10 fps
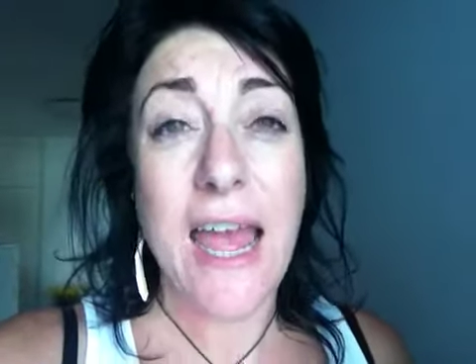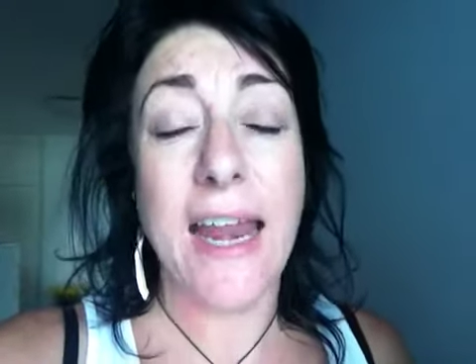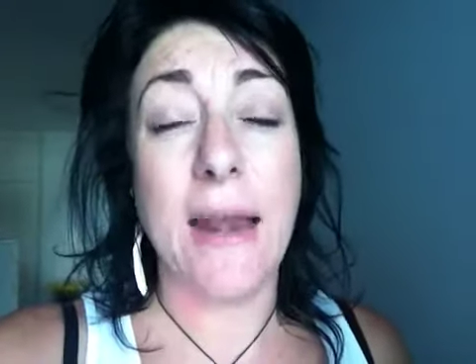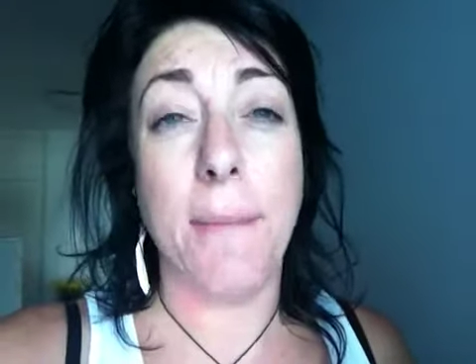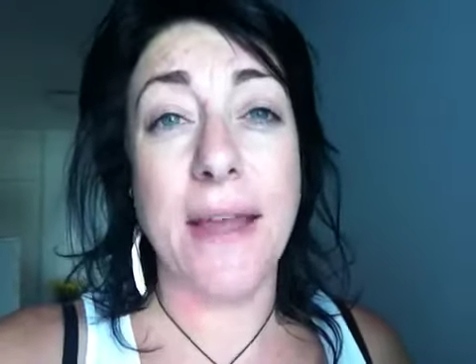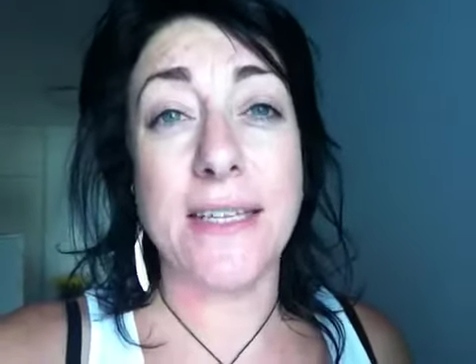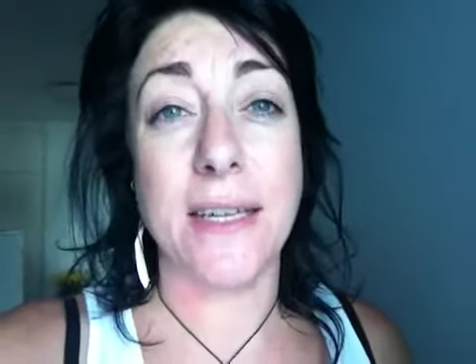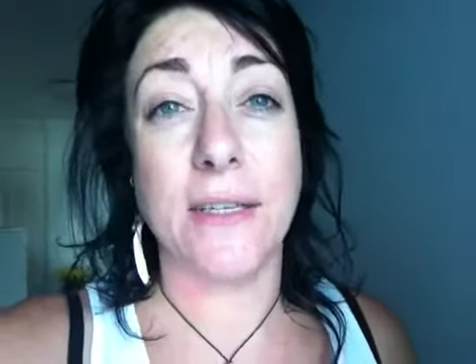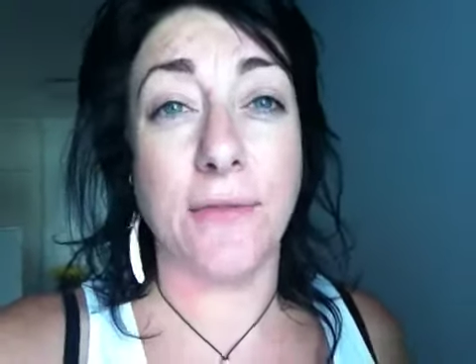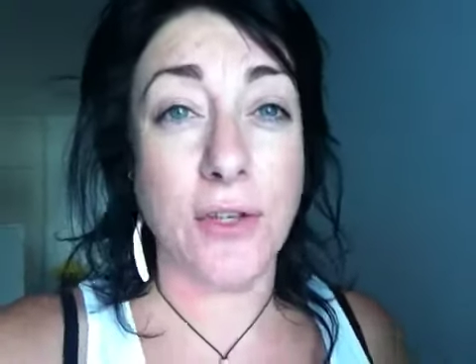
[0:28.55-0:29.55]
Had an
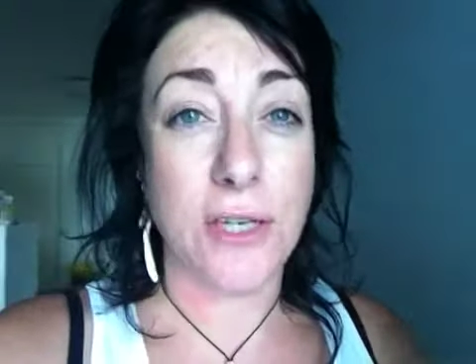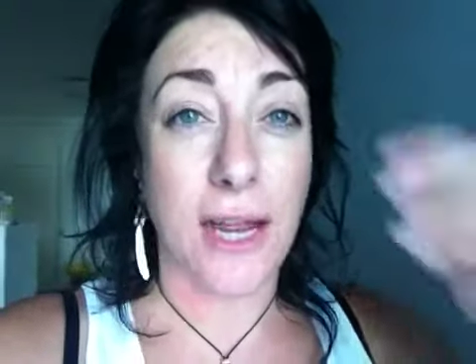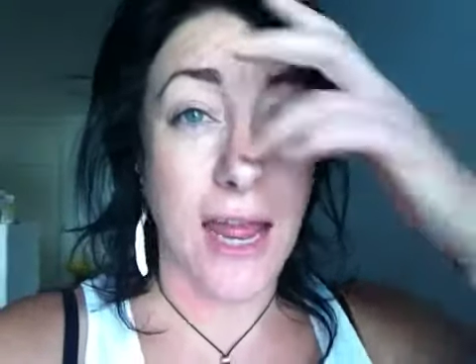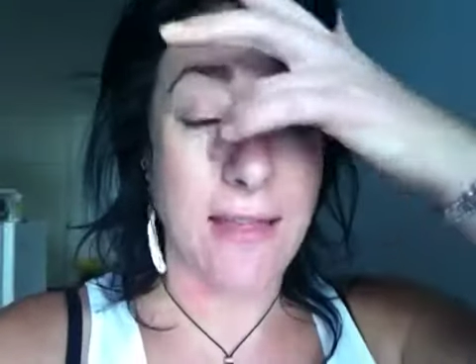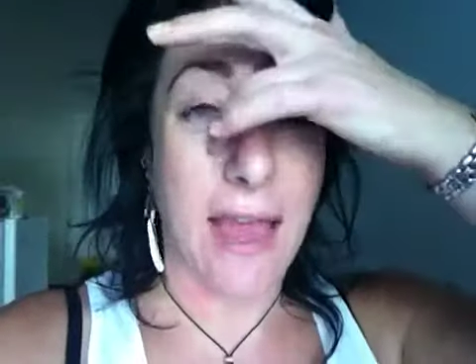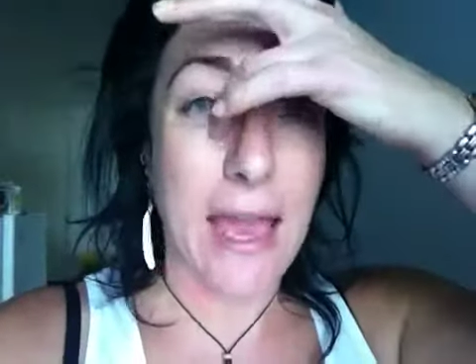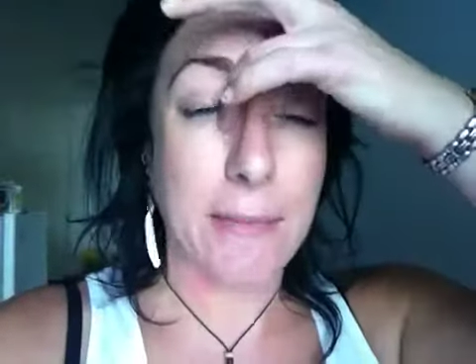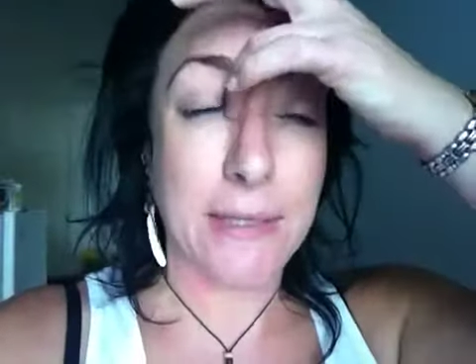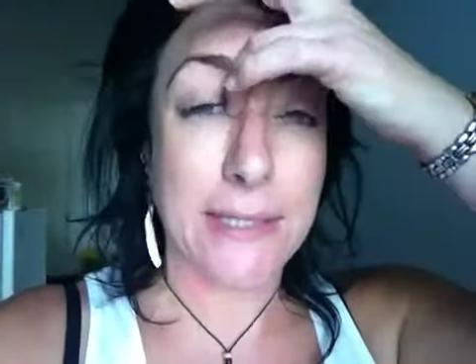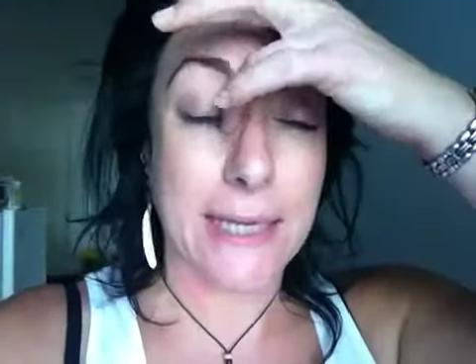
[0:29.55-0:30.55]
amazing interview today at
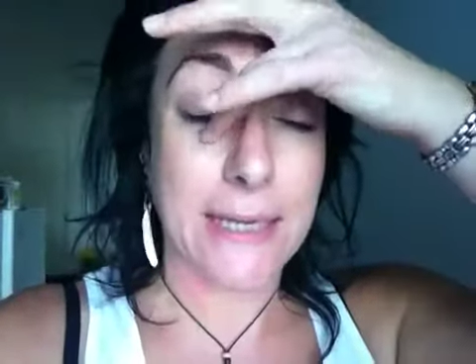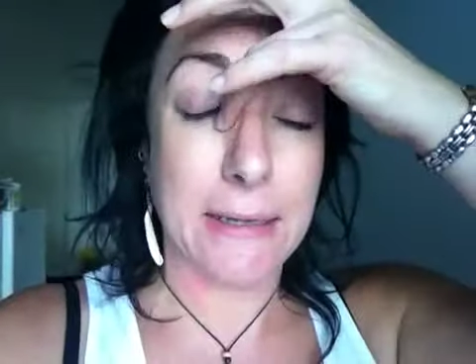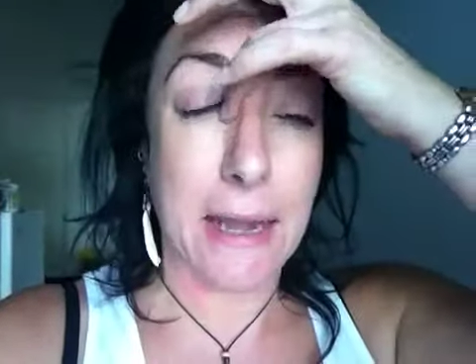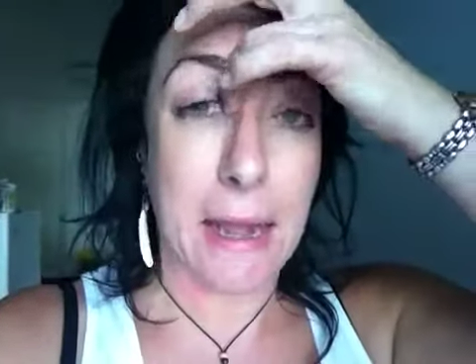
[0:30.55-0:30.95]
ABC